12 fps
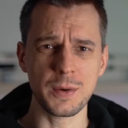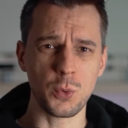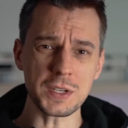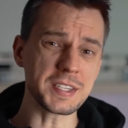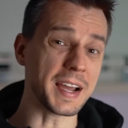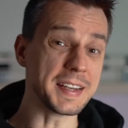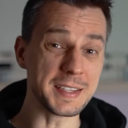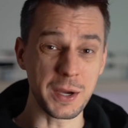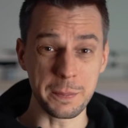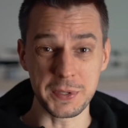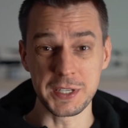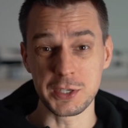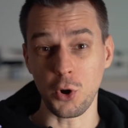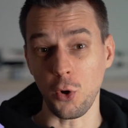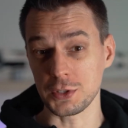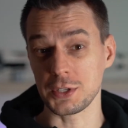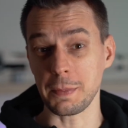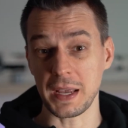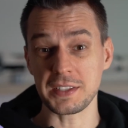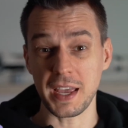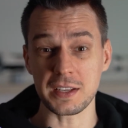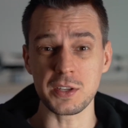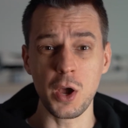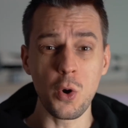One tiny company called
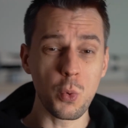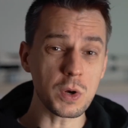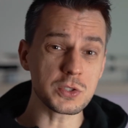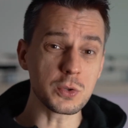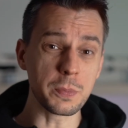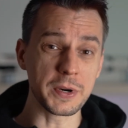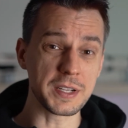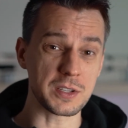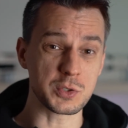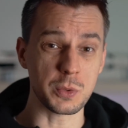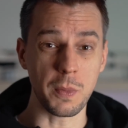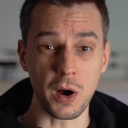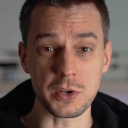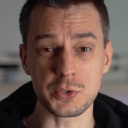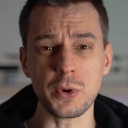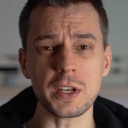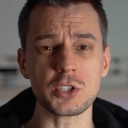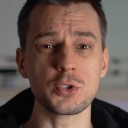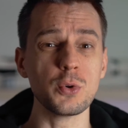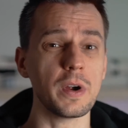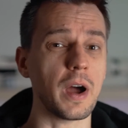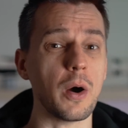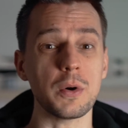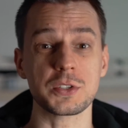SpaceX wants to bring us to Mars to
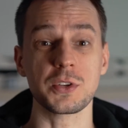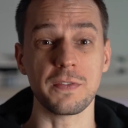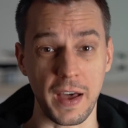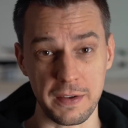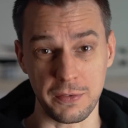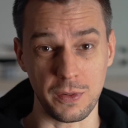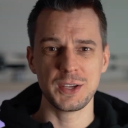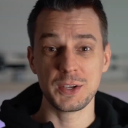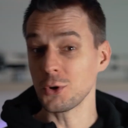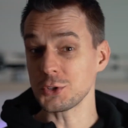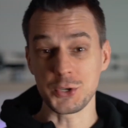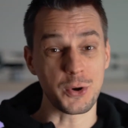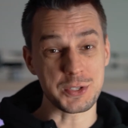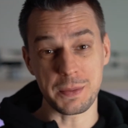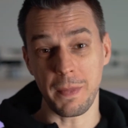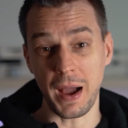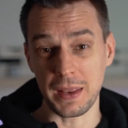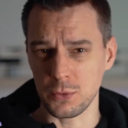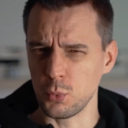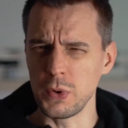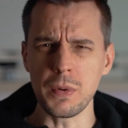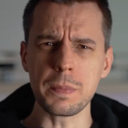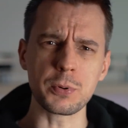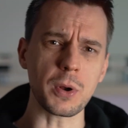ensure our survival. Not yours and mine. We
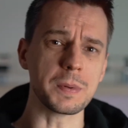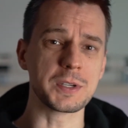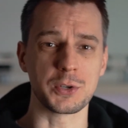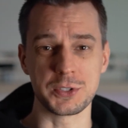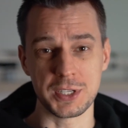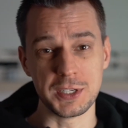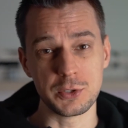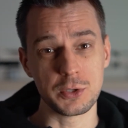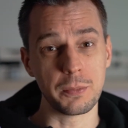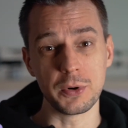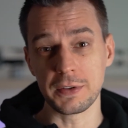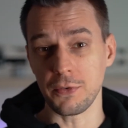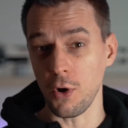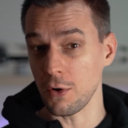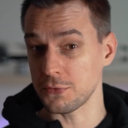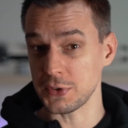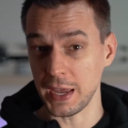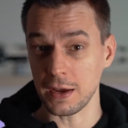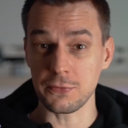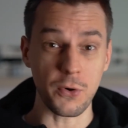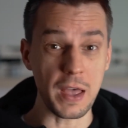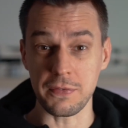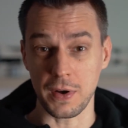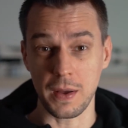will probably continue to breathe Earth's air
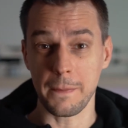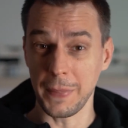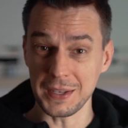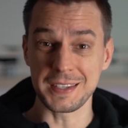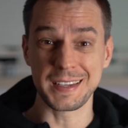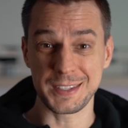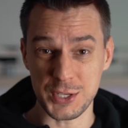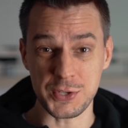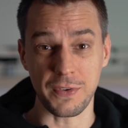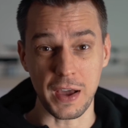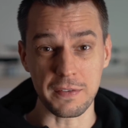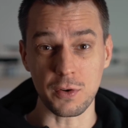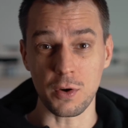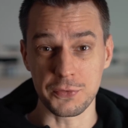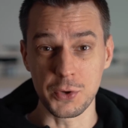forever, but the survival of